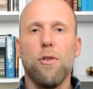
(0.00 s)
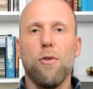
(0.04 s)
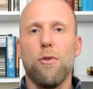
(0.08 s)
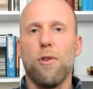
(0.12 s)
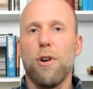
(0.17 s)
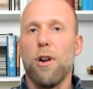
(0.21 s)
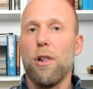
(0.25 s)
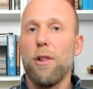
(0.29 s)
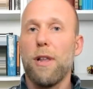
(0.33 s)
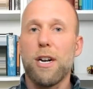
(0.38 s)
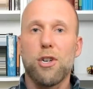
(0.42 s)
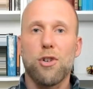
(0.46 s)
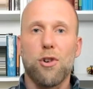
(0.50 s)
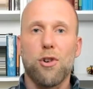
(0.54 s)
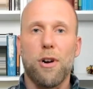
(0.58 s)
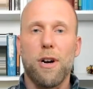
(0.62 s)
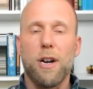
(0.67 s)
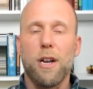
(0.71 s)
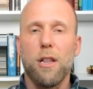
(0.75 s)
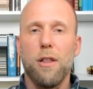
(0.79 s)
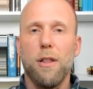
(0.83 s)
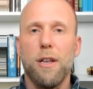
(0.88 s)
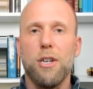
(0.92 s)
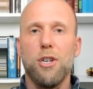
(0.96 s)
or an
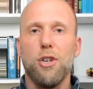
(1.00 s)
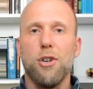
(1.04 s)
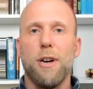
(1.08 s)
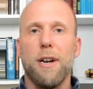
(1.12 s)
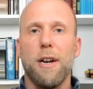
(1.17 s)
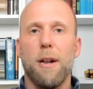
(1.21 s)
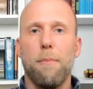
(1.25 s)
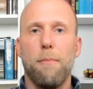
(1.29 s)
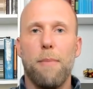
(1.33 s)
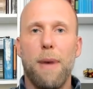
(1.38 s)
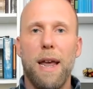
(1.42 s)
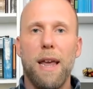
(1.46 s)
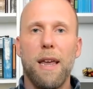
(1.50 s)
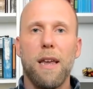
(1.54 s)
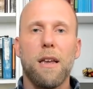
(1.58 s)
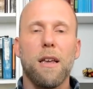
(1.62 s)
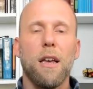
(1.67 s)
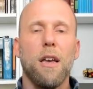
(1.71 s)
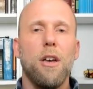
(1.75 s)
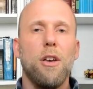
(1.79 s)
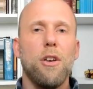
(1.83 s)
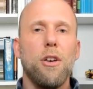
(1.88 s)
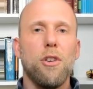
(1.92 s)
electronic ledger at a bank,